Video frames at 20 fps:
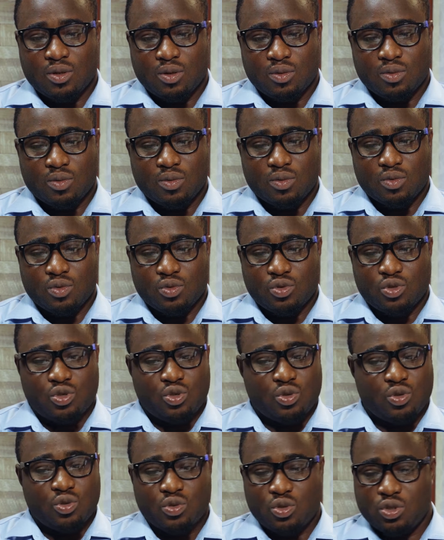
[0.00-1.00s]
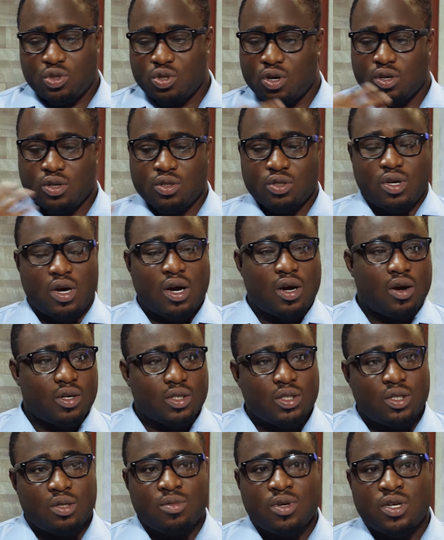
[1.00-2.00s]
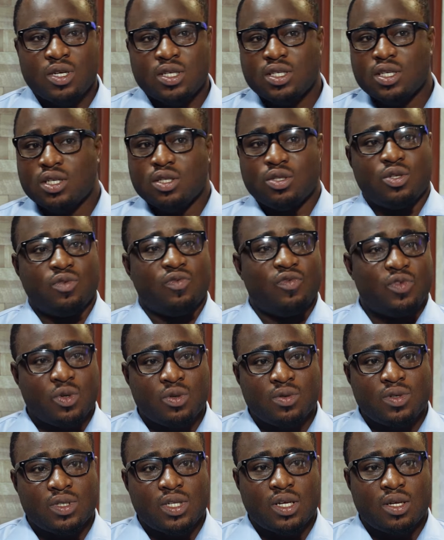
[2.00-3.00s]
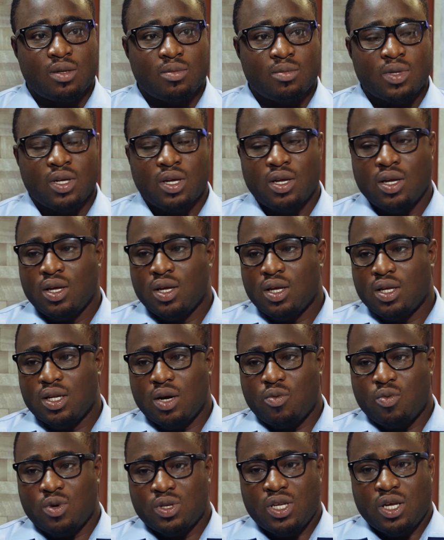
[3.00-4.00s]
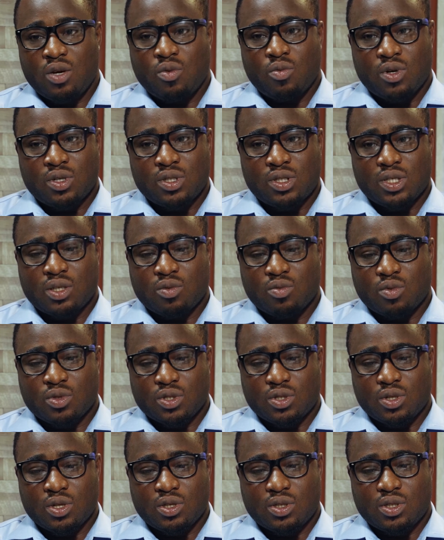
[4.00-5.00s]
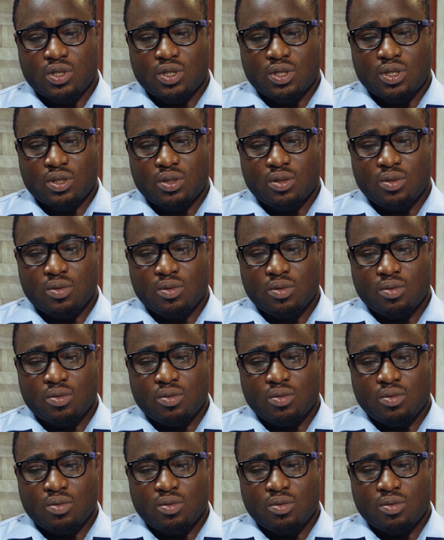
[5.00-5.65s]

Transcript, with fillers: you know, through talking to our customers, interviewing them, that what they wanted was not just